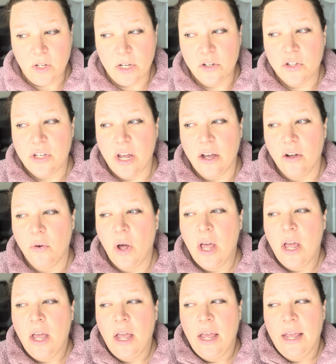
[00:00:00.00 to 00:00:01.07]
So
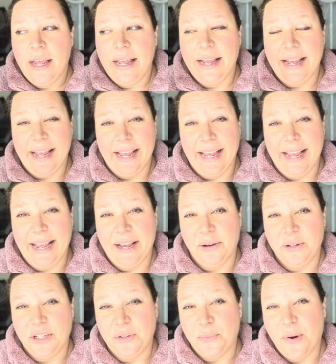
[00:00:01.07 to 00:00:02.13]

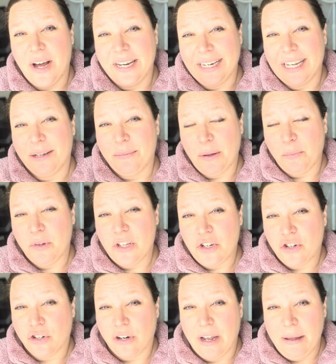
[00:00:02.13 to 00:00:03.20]
you want to come up with a
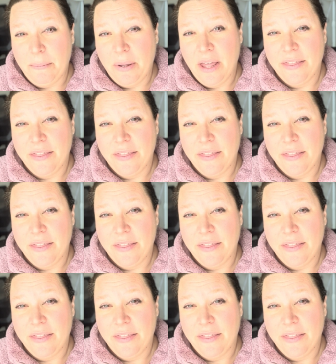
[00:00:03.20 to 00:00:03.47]
trip